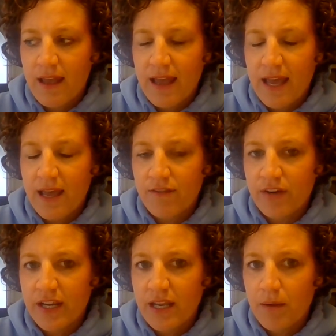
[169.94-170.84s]

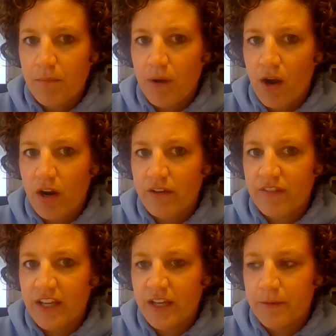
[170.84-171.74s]
every part of
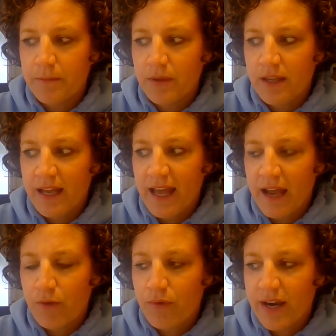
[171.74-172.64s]
him
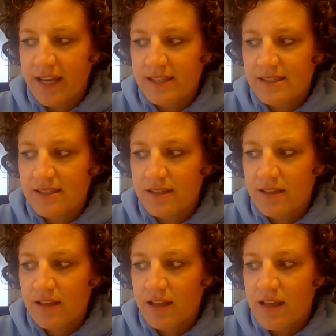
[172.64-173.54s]
at rest,
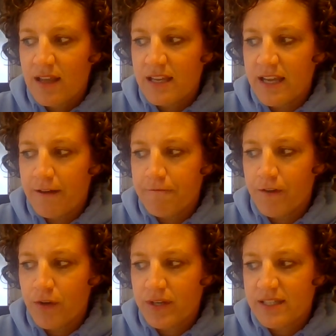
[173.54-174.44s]
yet
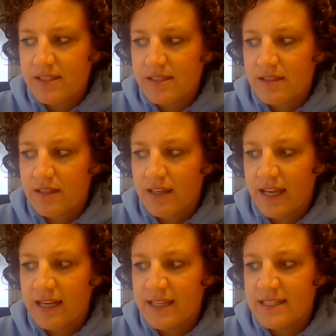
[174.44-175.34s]
focused
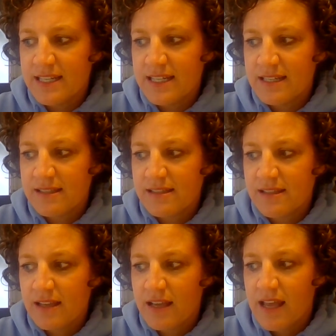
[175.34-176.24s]
and intense.